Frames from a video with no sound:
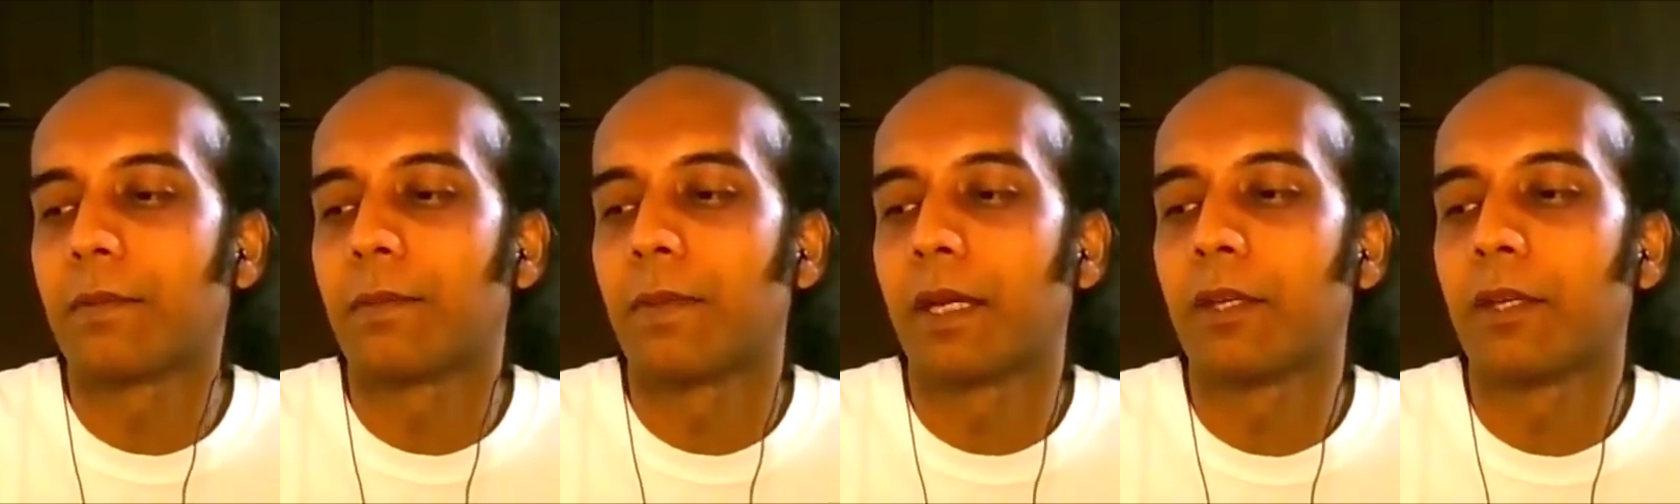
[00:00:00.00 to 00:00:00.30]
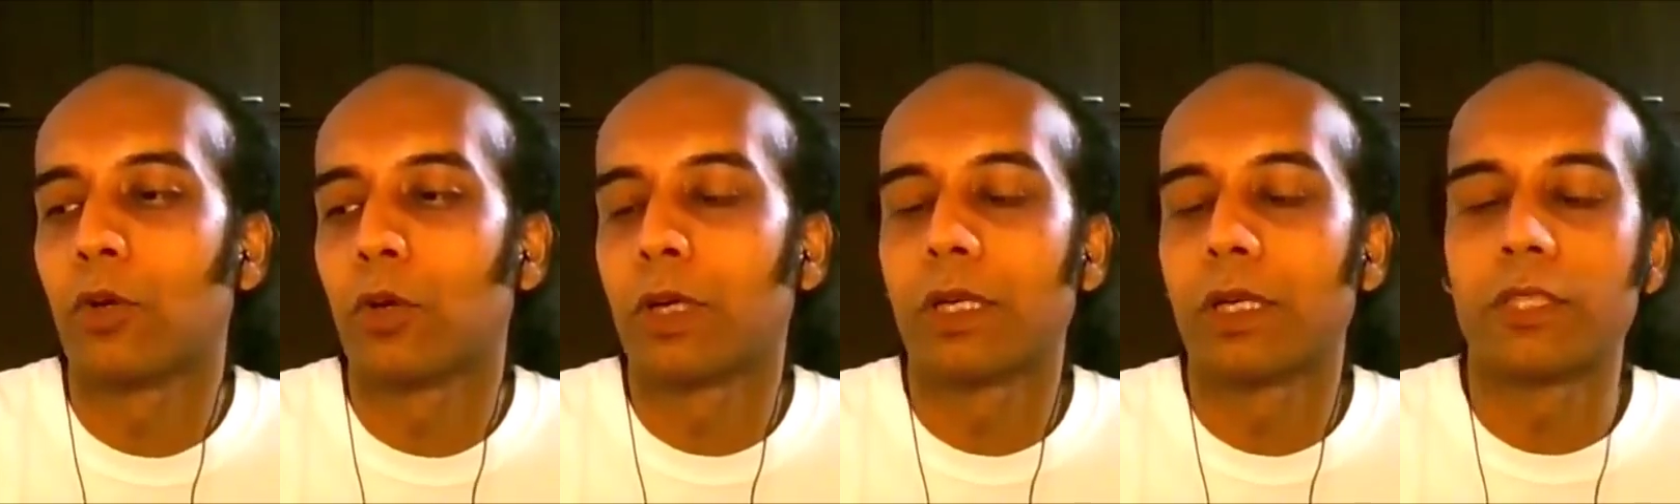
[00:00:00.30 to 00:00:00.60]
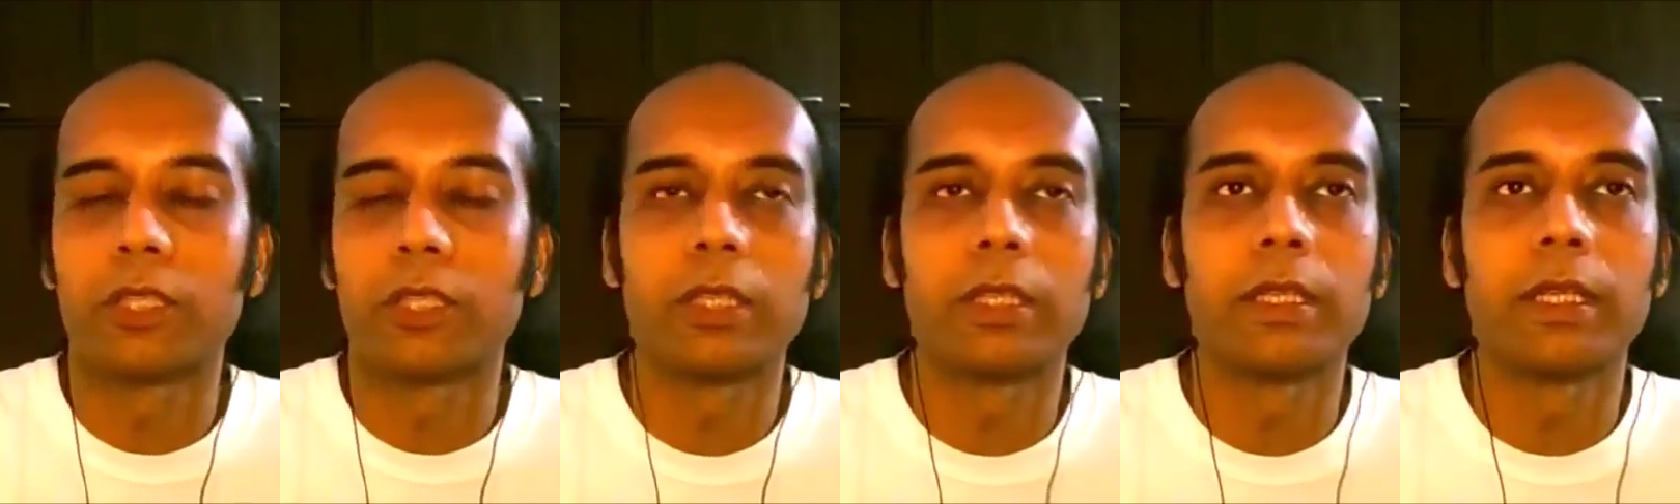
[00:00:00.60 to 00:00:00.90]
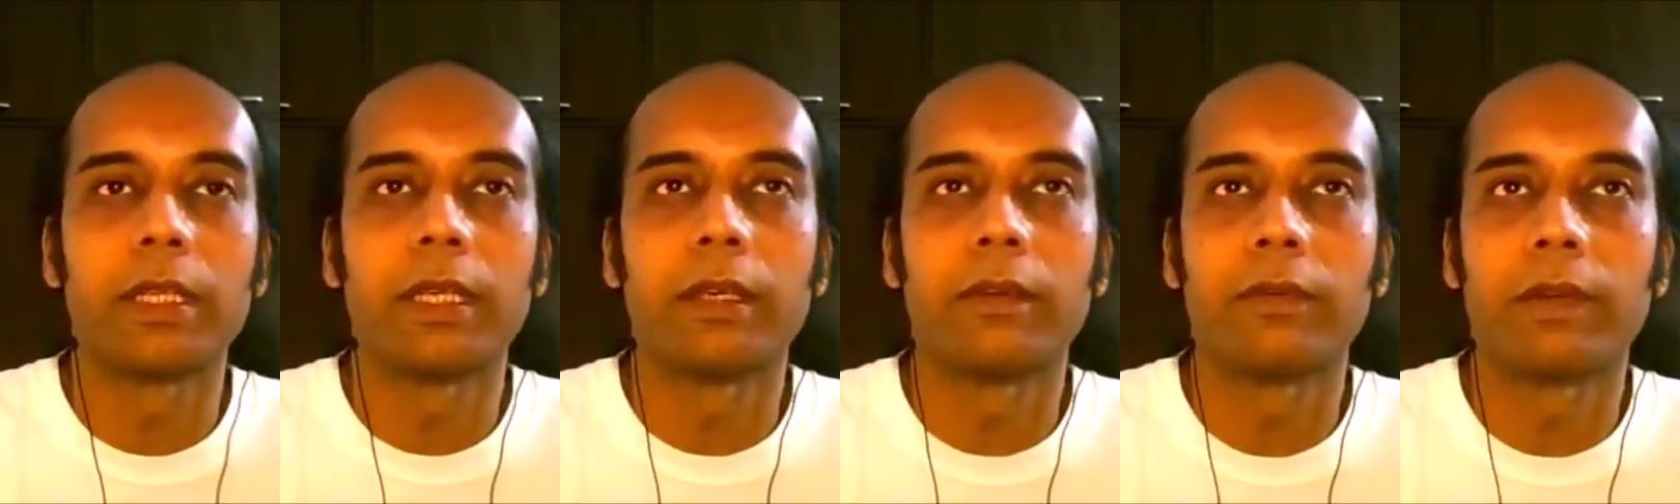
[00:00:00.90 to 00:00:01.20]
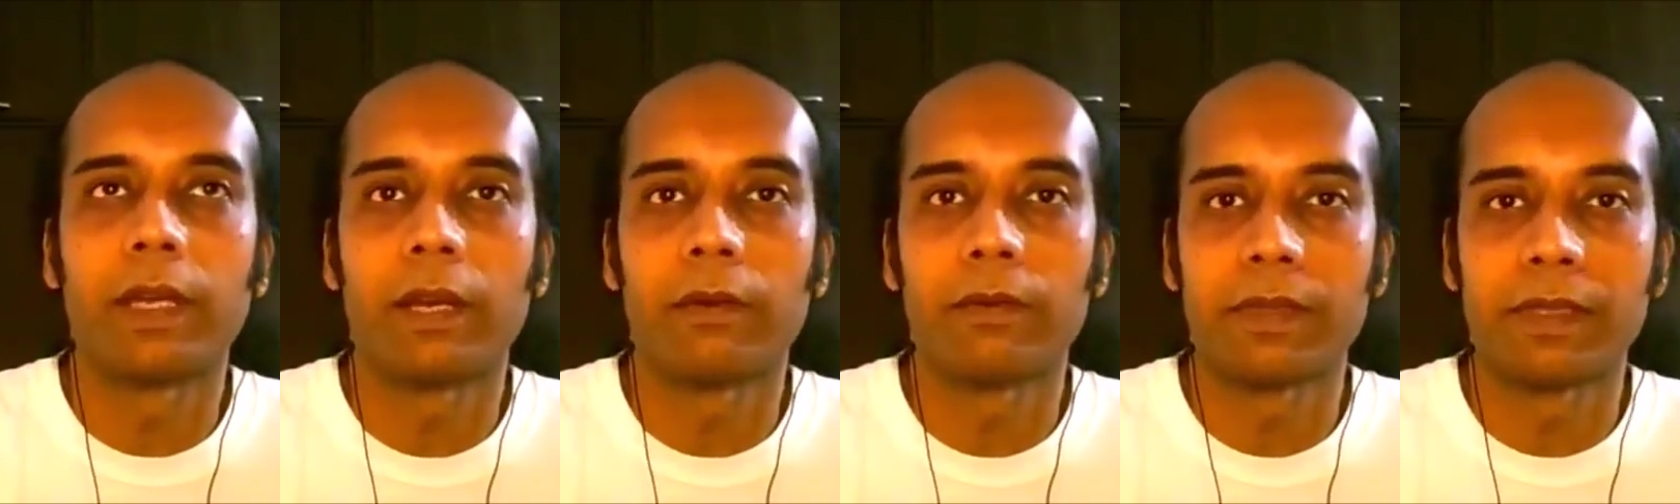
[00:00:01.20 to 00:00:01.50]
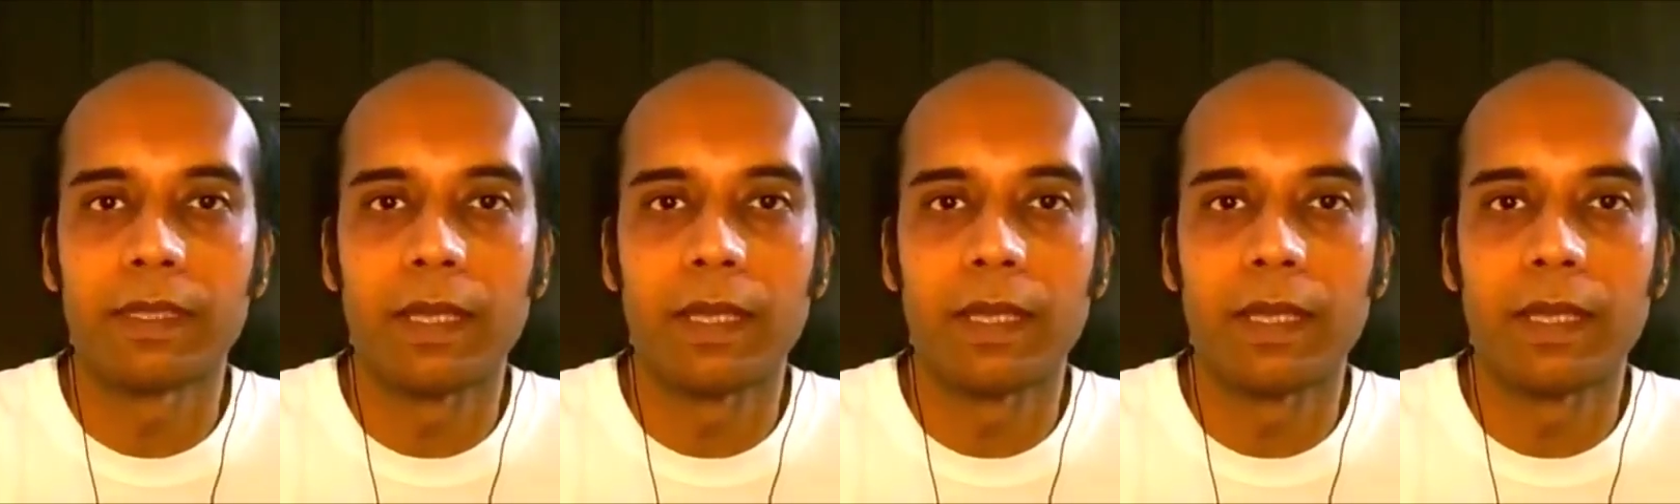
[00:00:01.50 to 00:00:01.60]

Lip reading: my yoga journey when I was